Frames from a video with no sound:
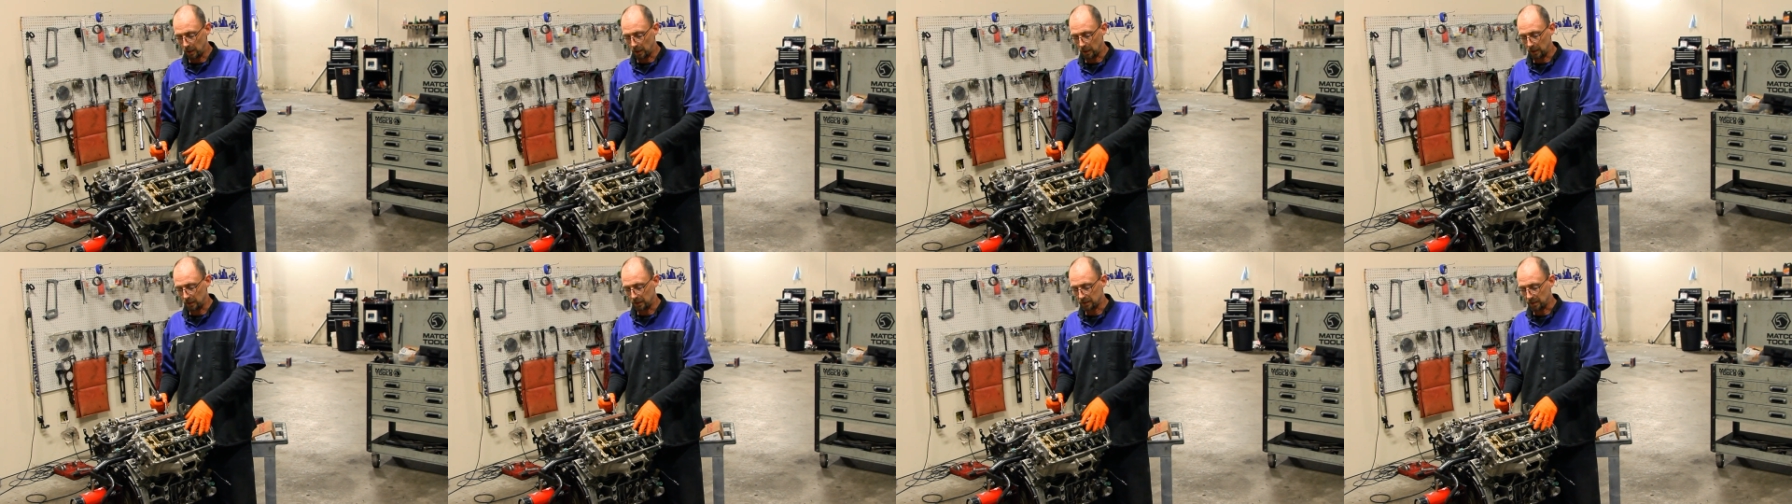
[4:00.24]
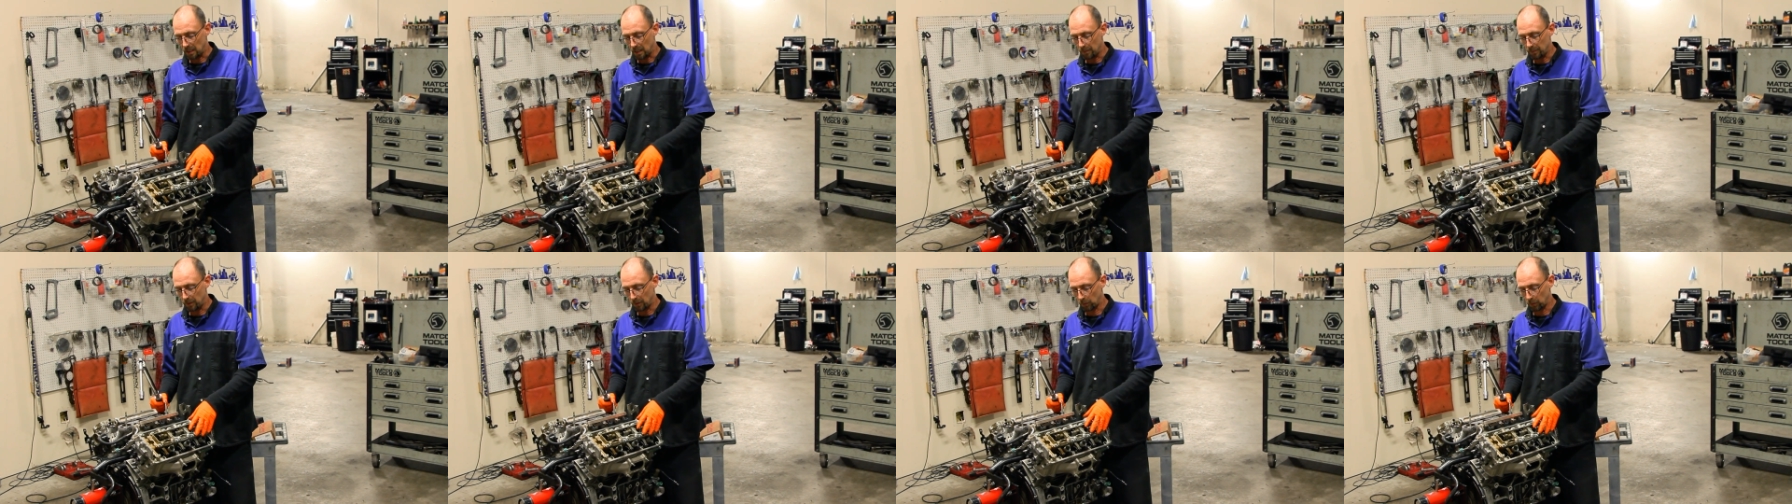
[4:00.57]

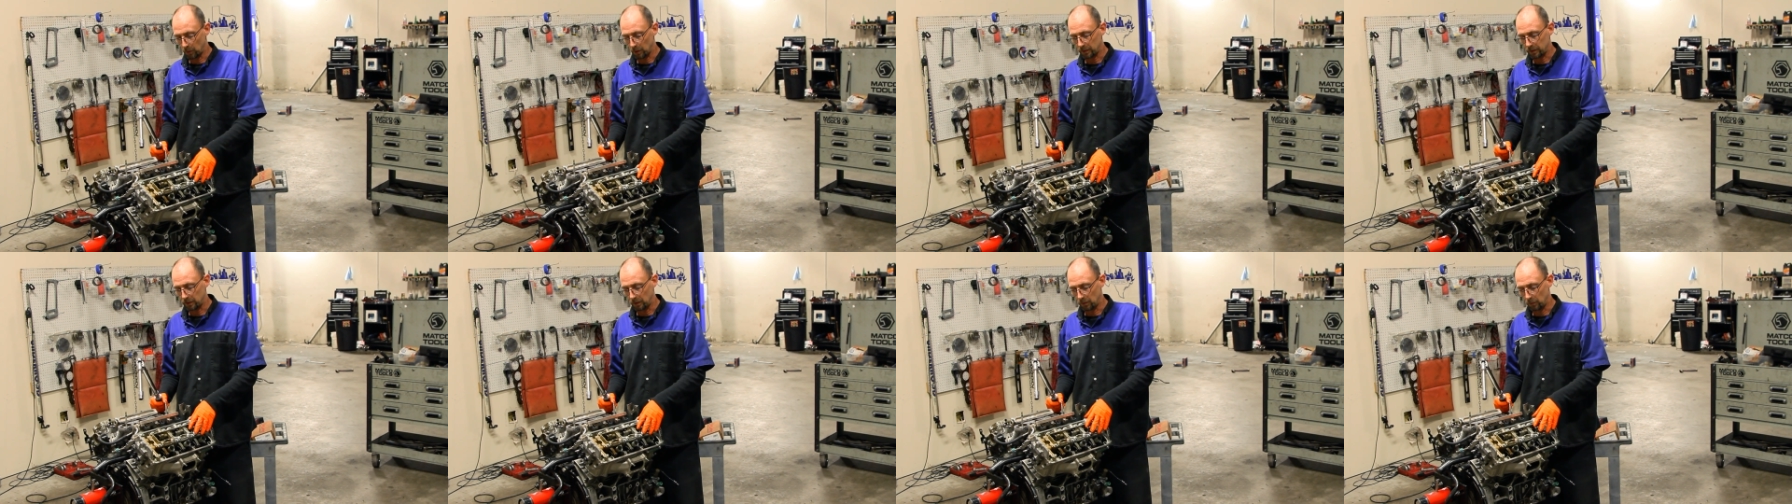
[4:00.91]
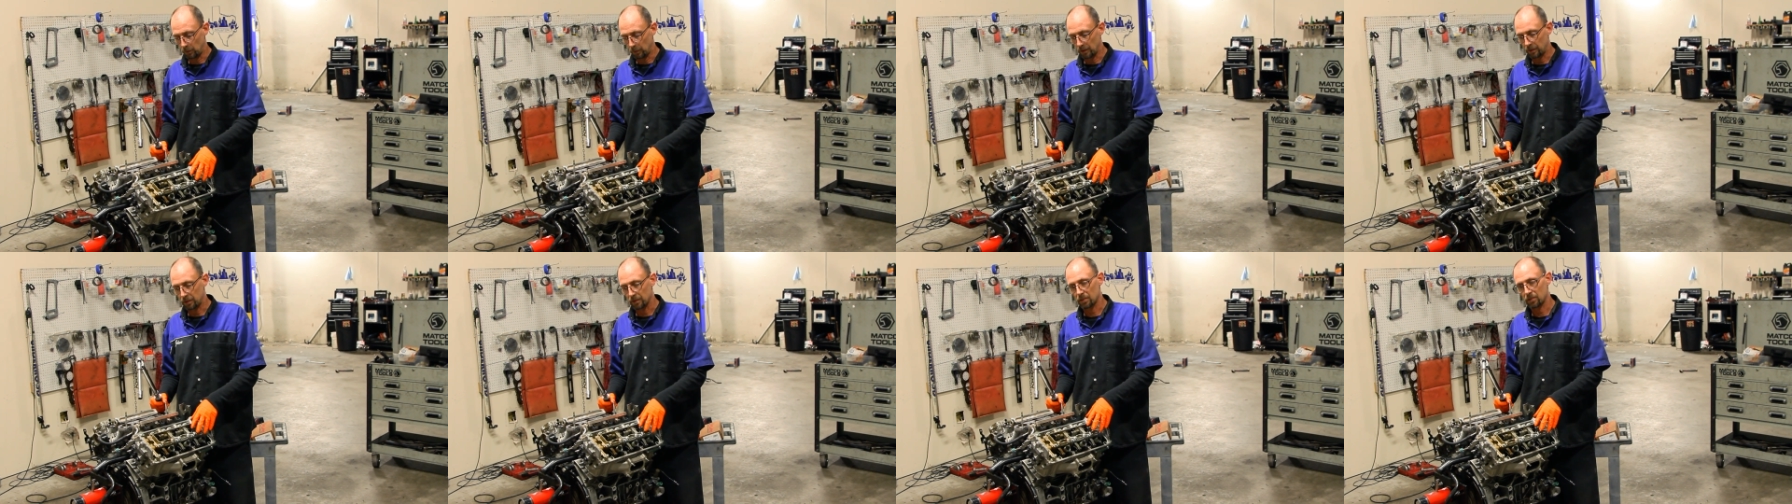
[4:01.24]
anytime you're working
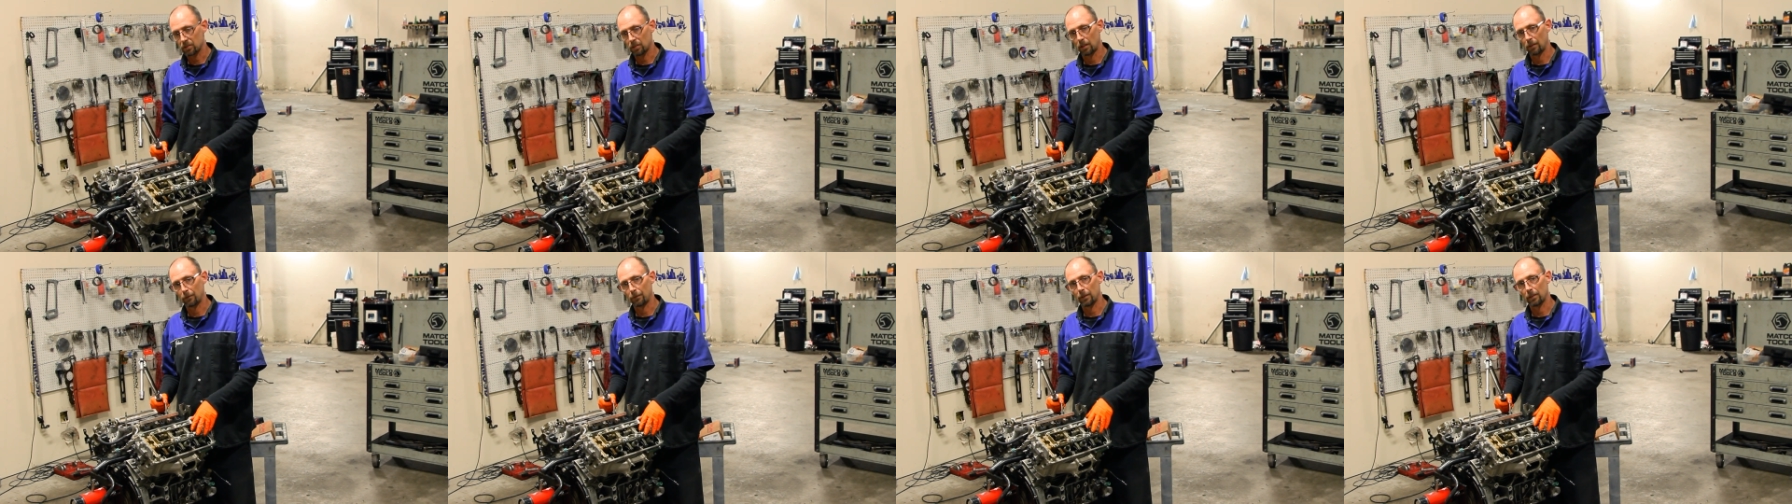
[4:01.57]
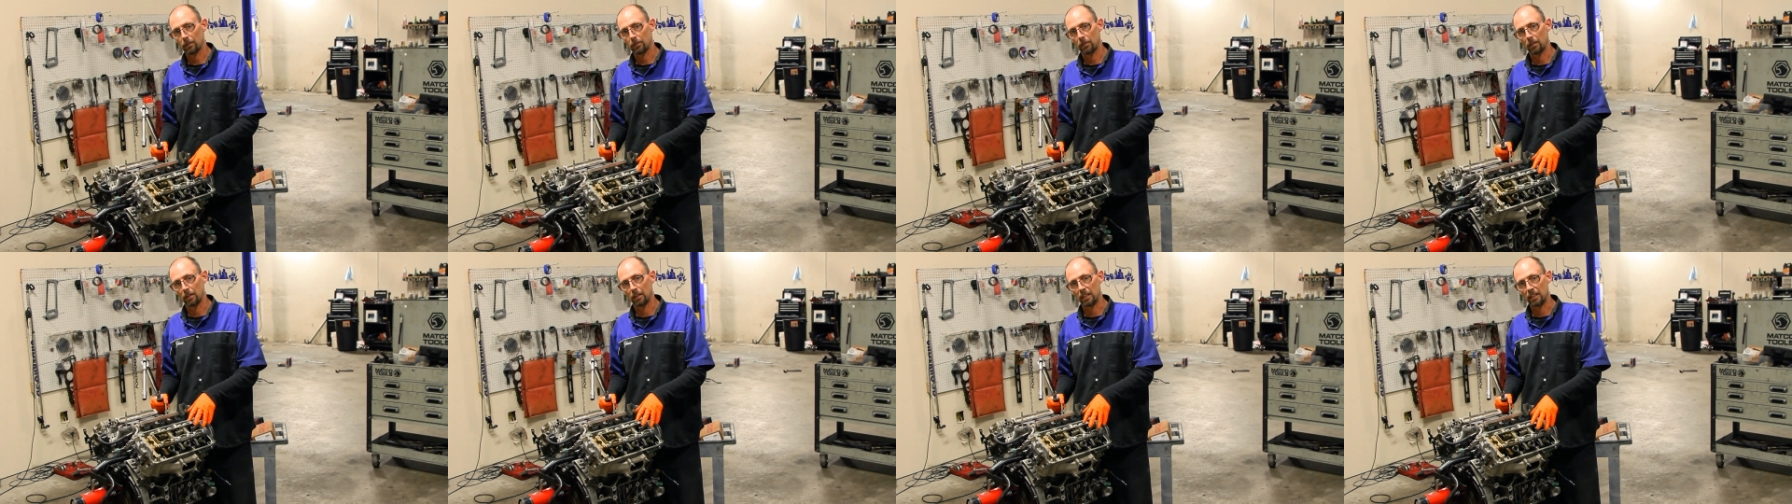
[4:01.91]
with a
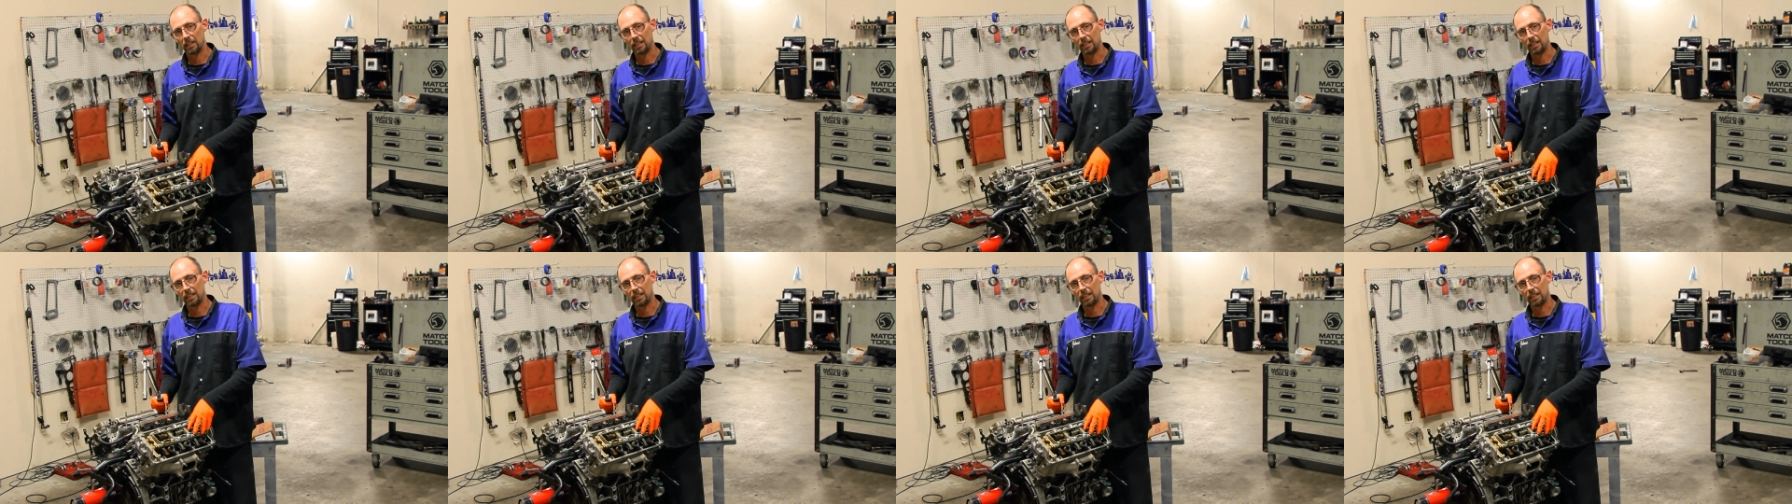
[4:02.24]
surface that